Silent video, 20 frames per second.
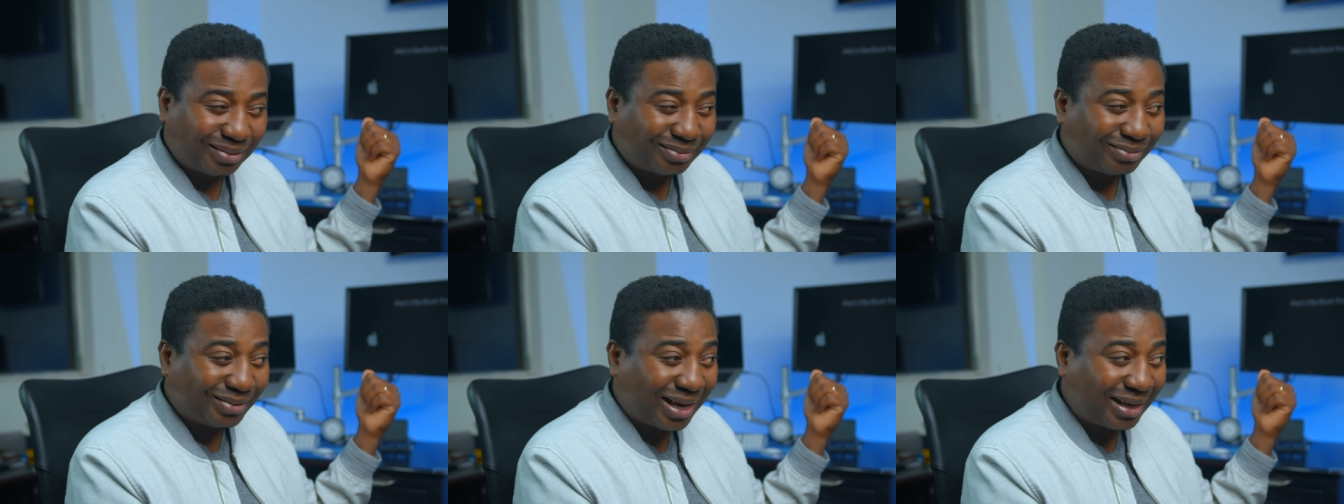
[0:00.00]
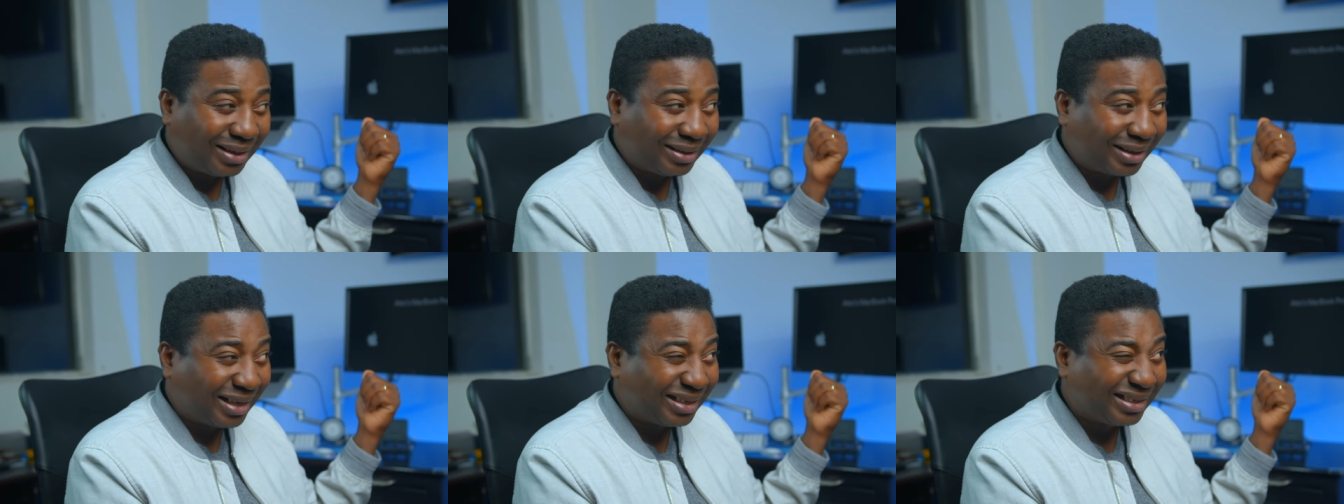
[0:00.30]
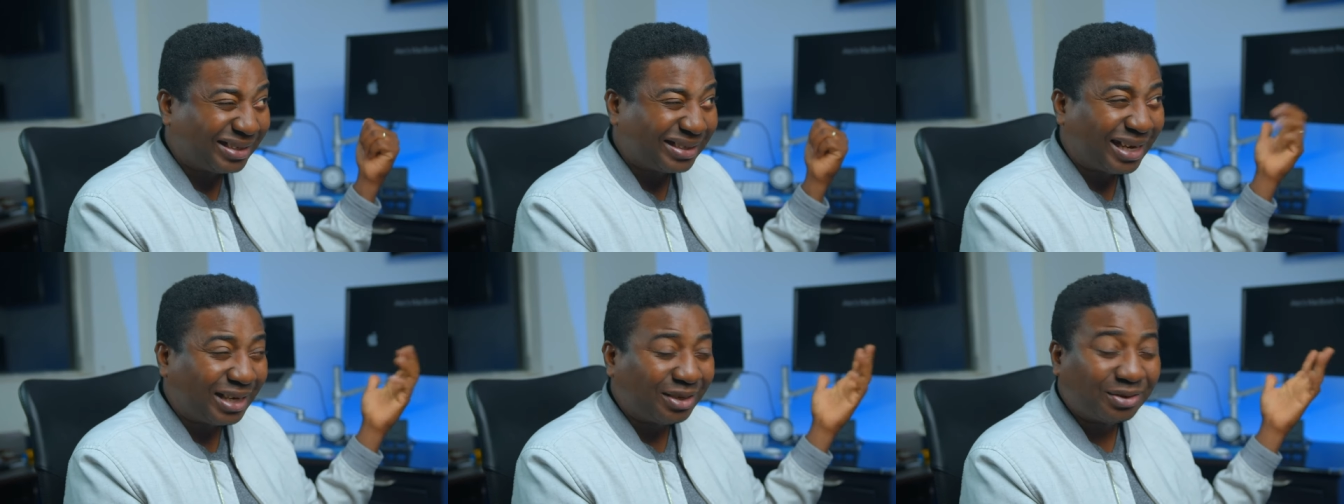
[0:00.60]
right?
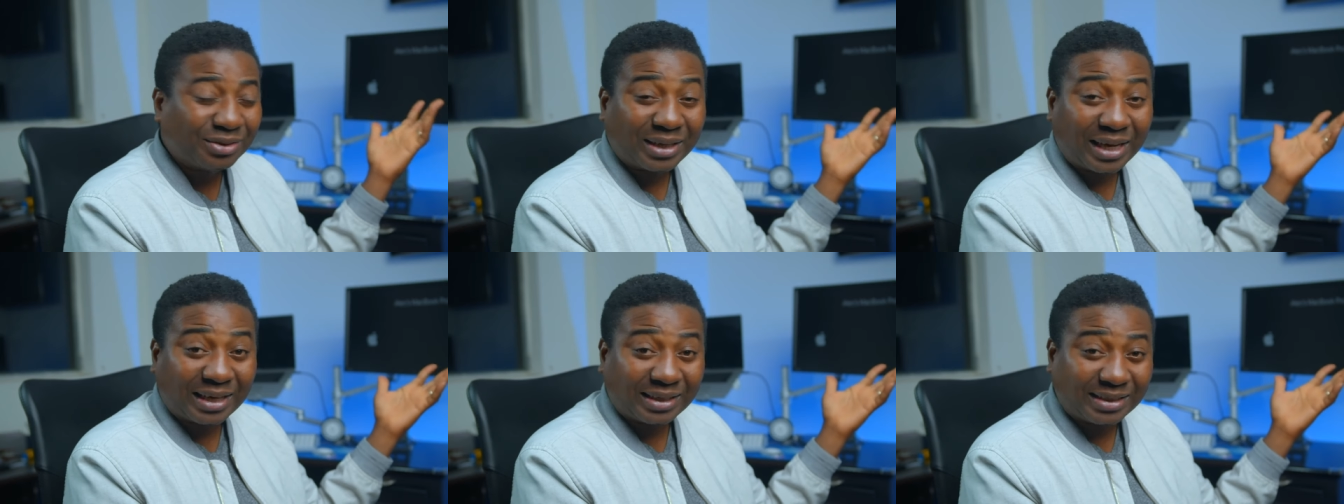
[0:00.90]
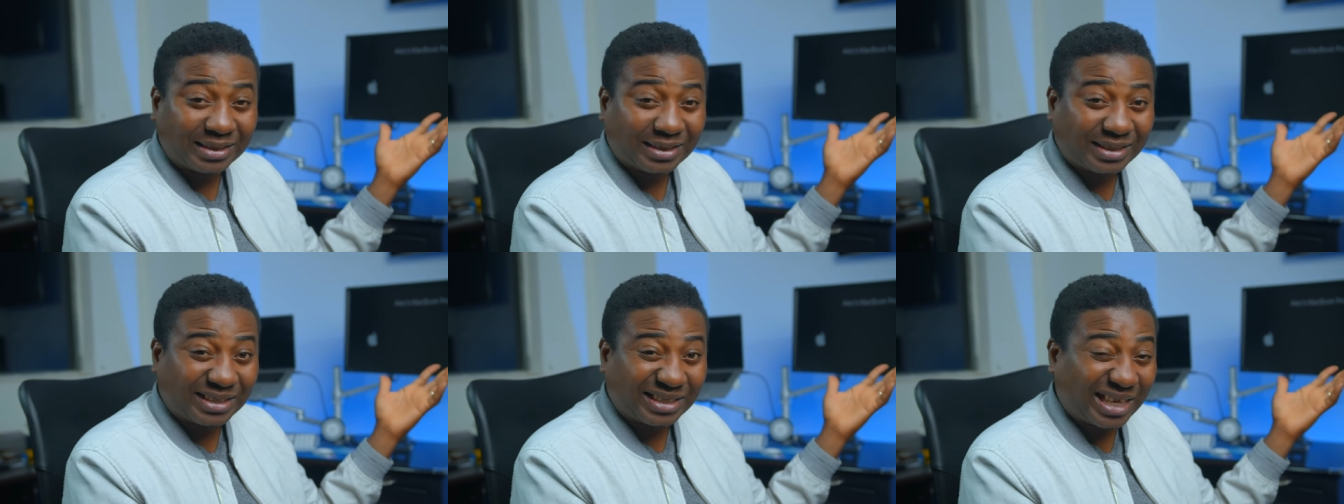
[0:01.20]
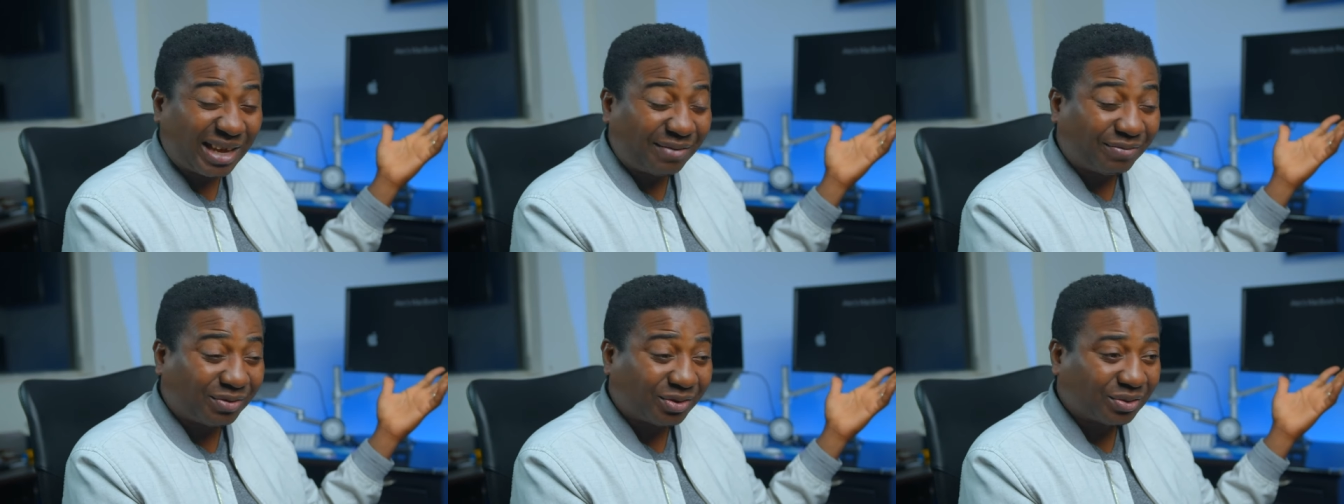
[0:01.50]
99 or
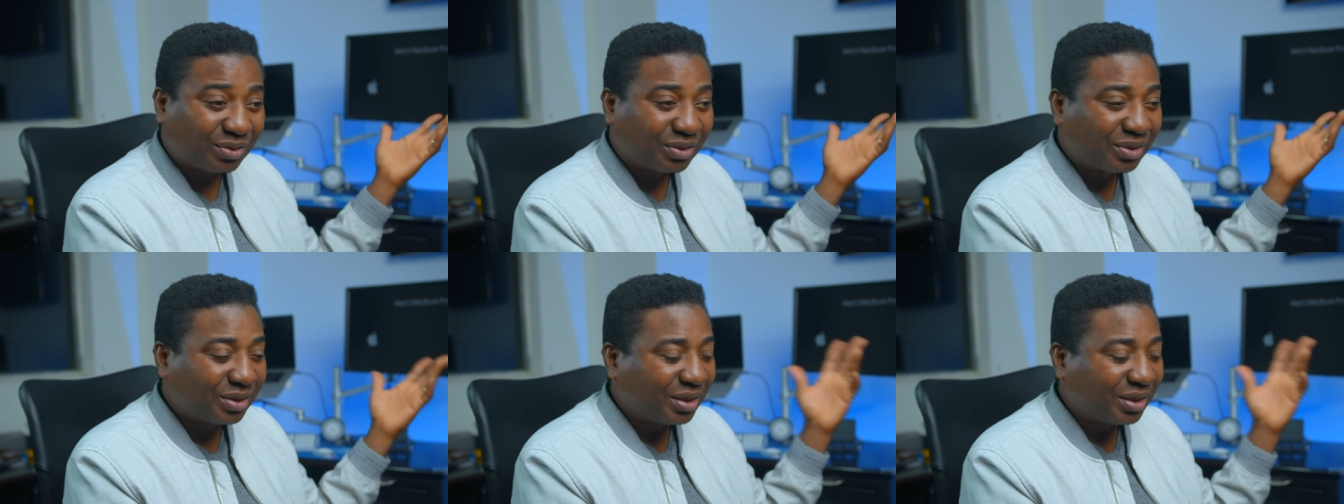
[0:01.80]
97.